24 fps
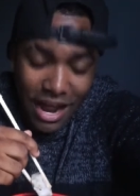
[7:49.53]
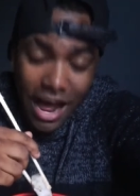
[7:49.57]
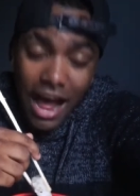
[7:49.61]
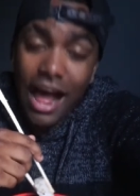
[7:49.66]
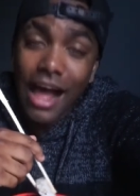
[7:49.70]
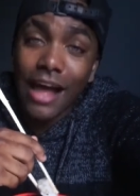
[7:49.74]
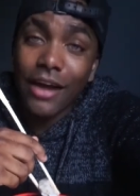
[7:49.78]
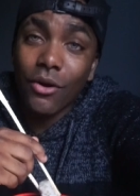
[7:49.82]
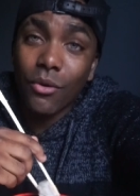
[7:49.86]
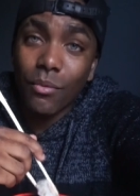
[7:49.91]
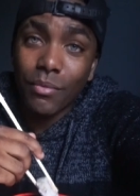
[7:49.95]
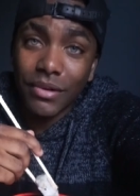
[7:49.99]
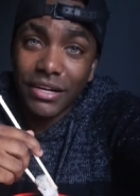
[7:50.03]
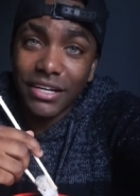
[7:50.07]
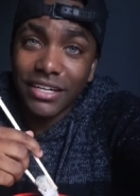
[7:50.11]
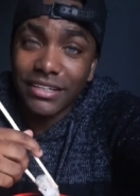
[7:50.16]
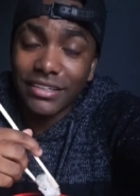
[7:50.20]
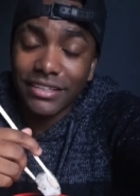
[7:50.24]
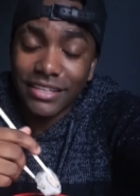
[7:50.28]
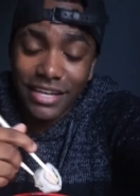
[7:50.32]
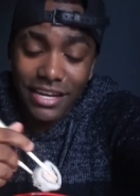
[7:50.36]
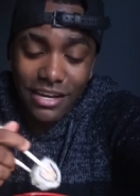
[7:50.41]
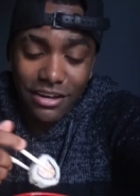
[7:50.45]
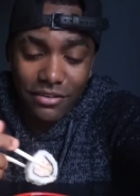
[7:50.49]

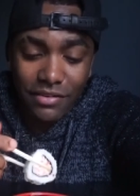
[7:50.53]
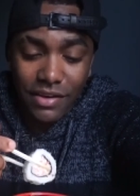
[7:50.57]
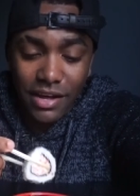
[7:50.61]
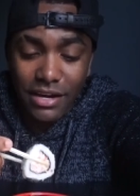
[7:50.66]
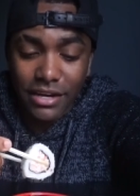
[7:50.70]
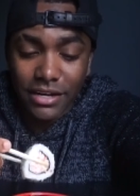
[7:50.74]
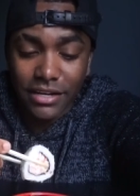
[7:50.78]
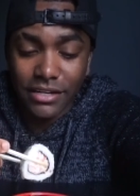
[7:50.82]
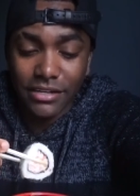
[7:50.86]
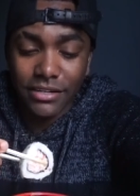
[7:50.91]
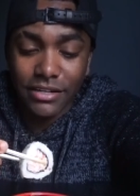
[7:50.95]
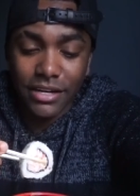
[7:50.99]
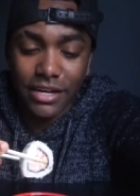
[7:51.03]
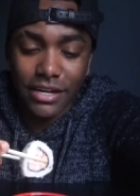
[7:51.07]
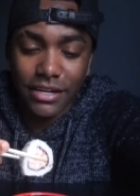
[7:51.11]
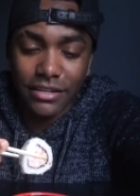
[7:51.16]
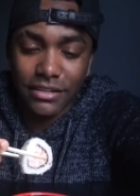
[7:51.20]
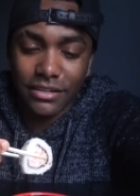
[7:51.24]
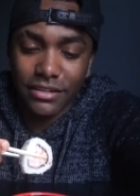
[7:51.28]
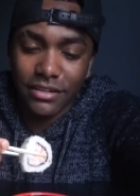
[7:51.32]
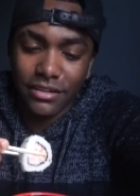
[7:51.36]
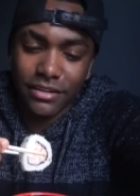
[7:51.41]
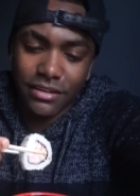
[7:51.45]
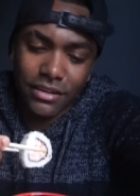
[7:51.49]
eye-opening thing of how the internet